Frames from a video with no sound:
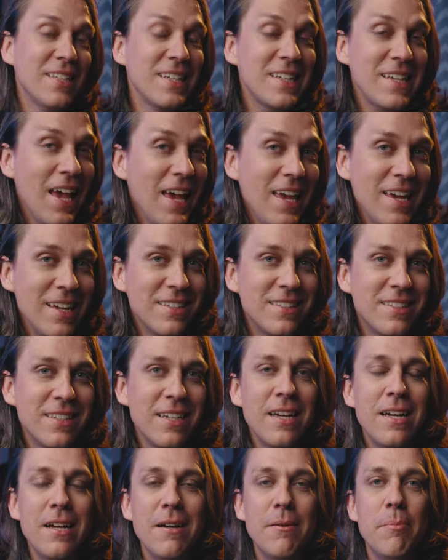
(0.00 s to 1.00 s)
the case,
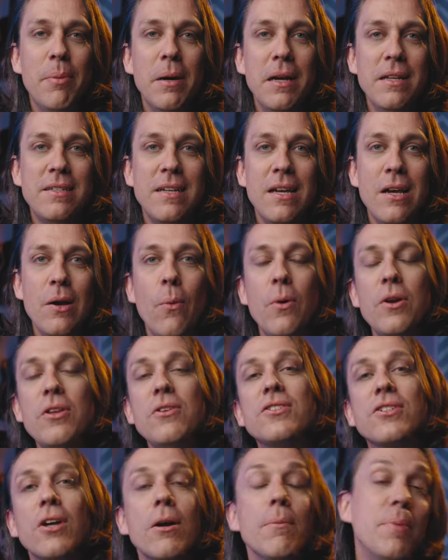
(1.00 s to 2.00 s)
but when you
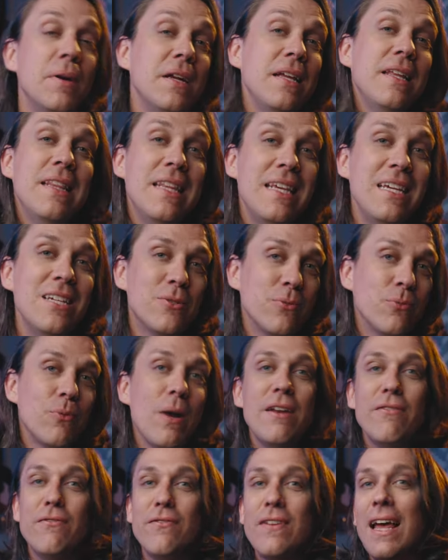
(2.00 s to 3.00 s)
start putting these
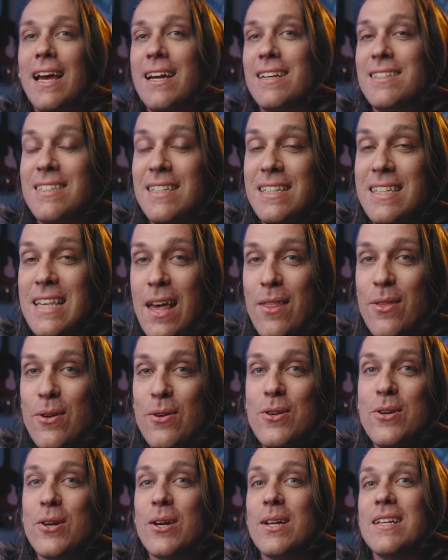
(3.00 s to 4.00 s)
red flags together,
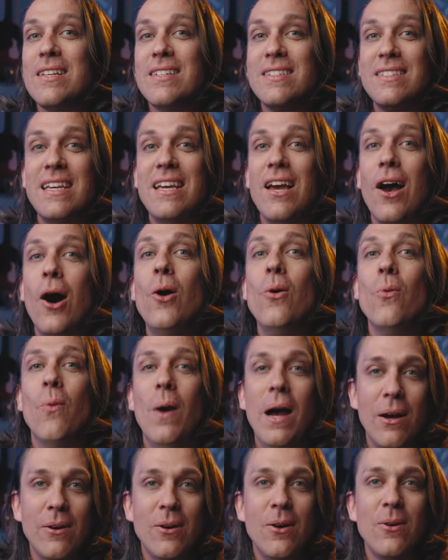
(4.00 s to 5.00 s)
you're gonna see, oh,
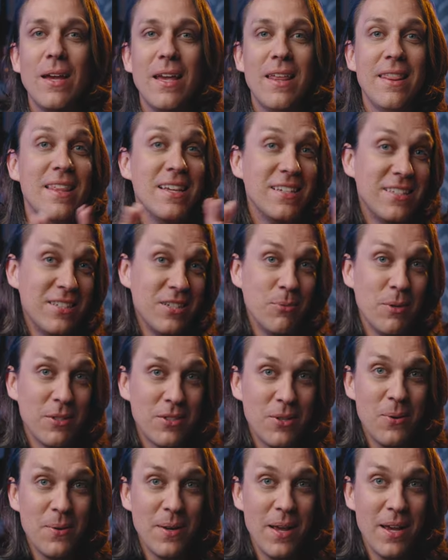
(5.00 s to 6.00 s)
wow, okay, this is what's
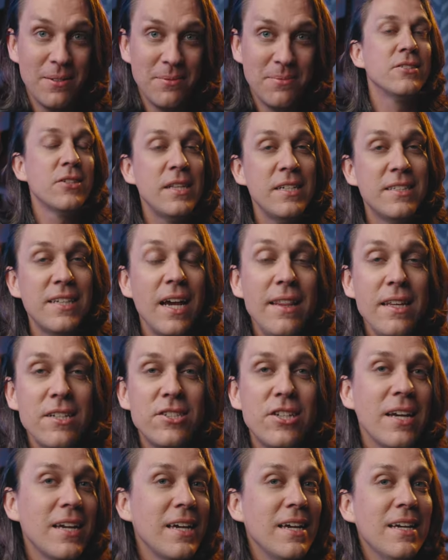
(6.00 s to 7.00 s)
going on. So they signed the
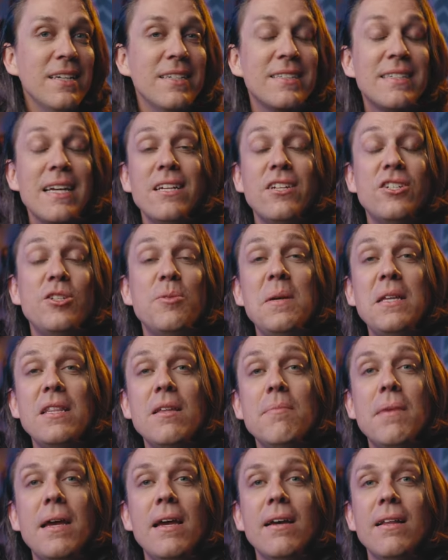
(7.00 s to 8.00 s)
check, sent it to me in
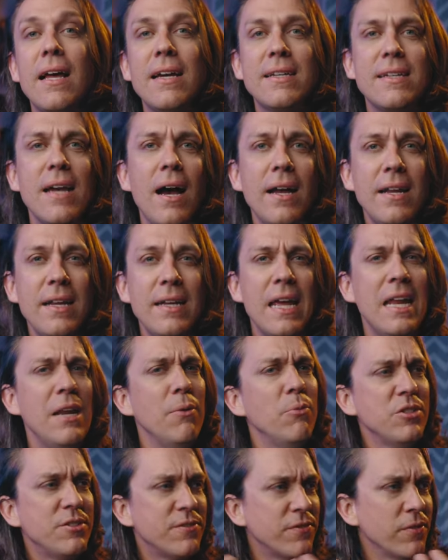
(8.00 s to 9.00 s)
the mail, I got it, and it
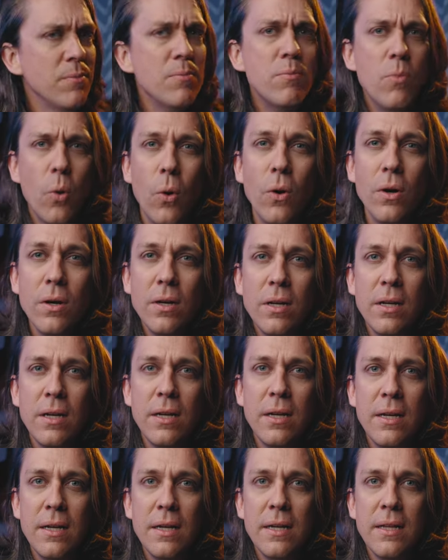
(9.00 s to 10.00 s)
was for more
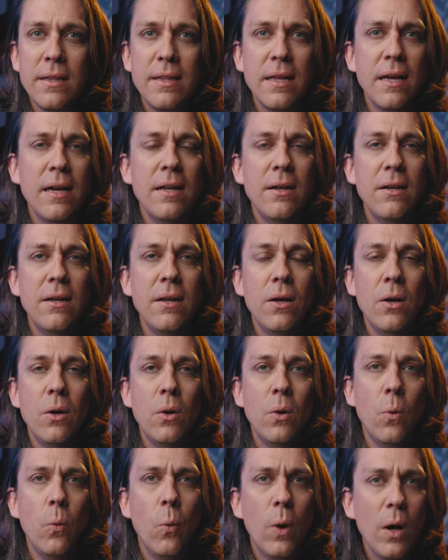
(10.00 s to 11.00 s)
than
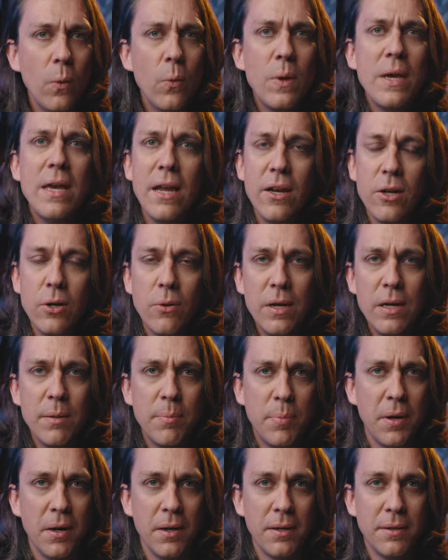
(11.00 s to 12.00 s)
what we had agreed
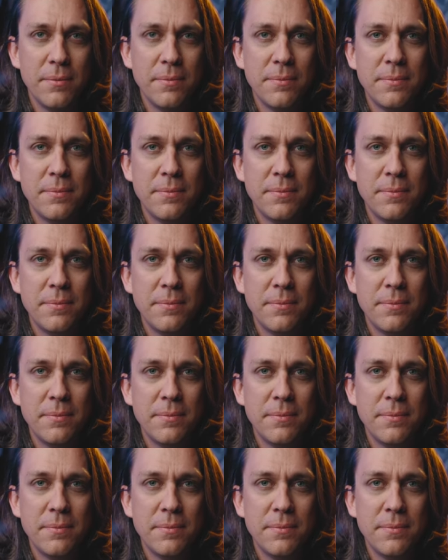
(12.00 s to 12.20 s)
upon.